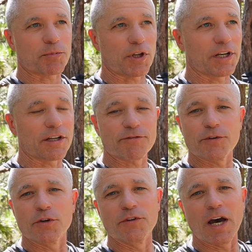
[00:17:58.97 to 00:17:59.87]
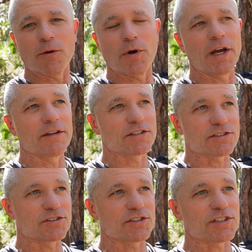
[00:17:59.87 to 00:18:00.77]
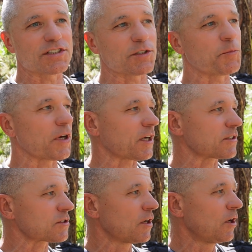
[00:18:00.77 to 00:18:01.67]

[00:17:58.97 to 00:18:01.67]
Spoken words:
plenty of food that way. This is just easy pickings.